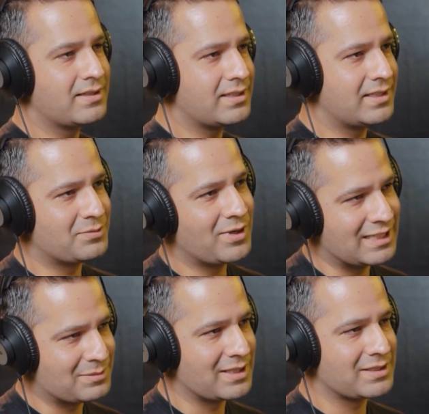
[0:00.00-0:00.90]
real estate is very
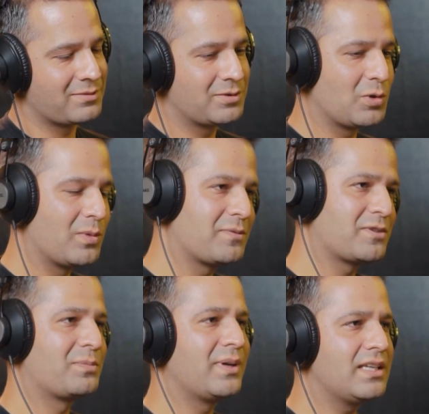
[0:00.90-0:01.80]
expensive. So much of
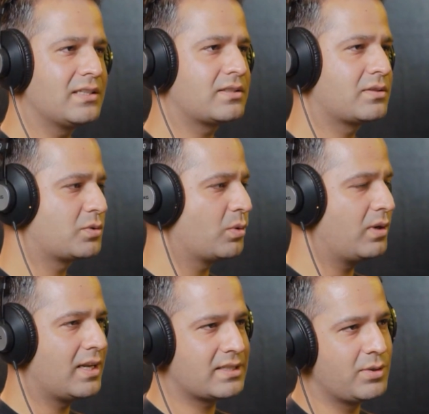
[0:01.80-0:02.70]
a space, so
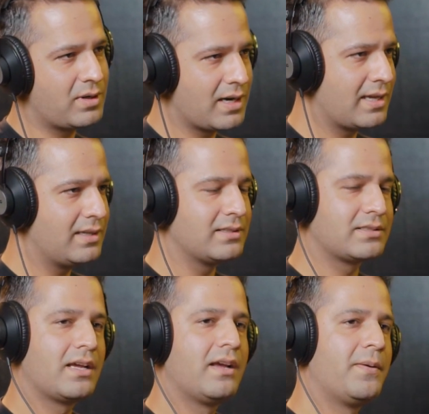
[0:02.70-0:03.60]
less
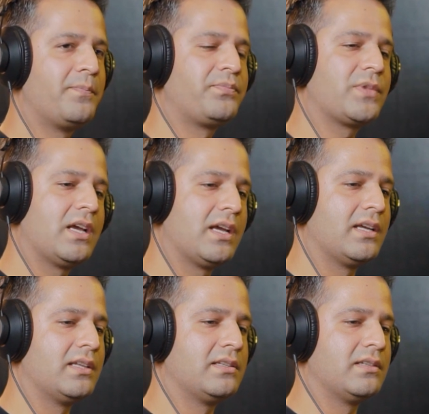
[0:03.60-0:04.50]
utilized.
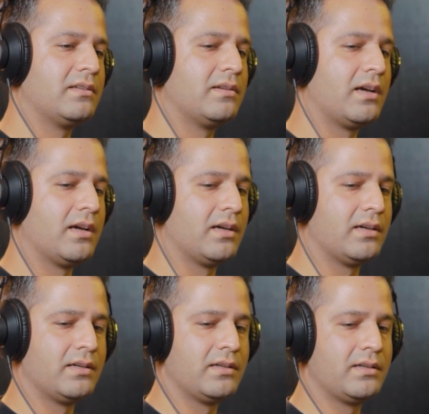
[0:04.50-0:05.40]
And
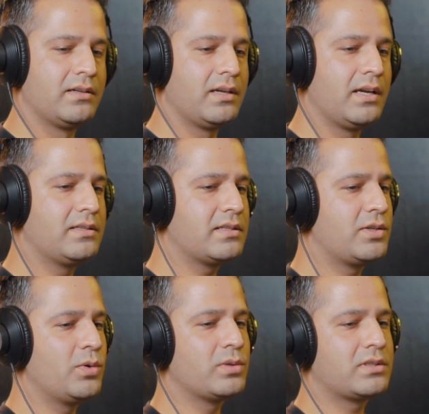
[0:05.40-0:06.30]
it
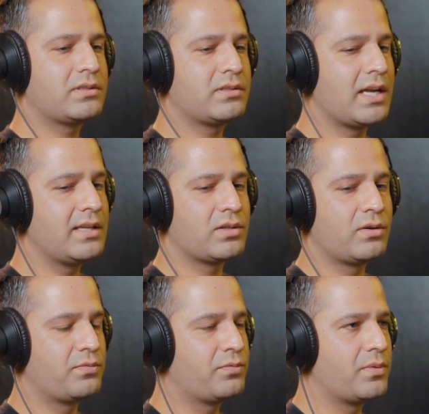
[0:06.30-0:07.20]
just used thrice
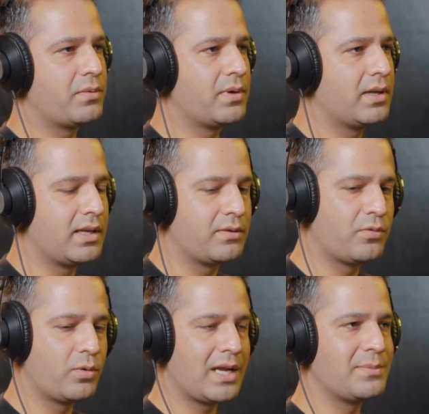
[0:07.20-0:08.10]
or
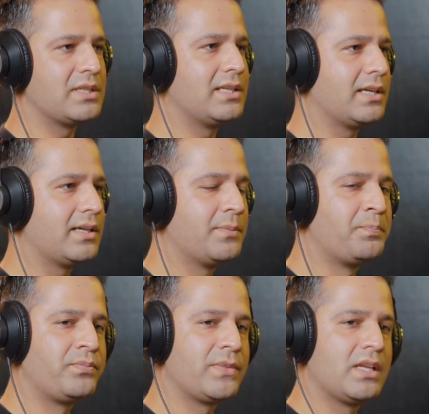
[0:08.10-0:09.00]
four times a day.
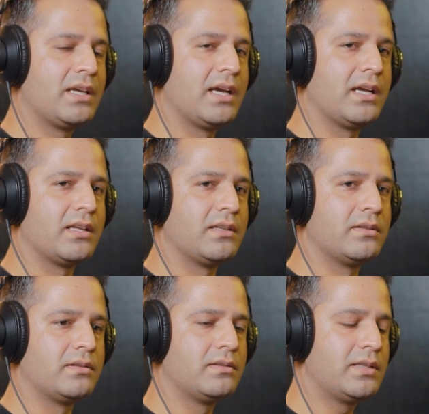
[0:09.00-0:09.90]

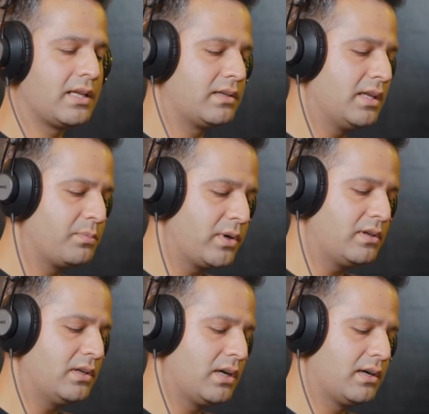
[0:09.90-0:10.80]
And then in
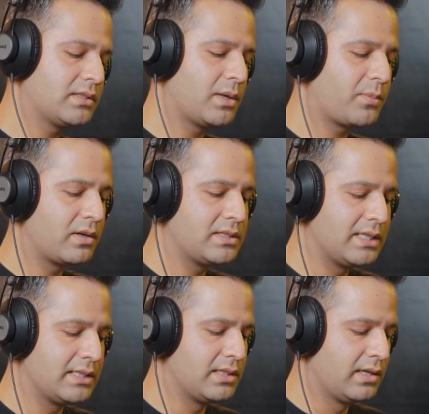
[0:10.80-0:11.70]
particular, our
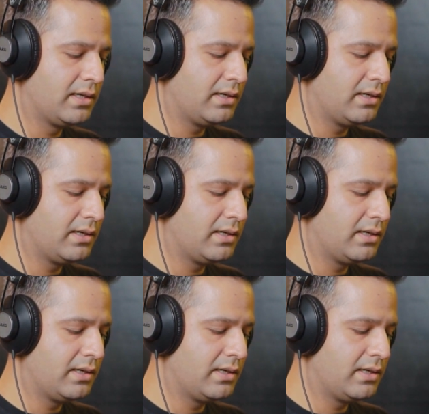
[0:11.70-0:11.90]
subcontinent,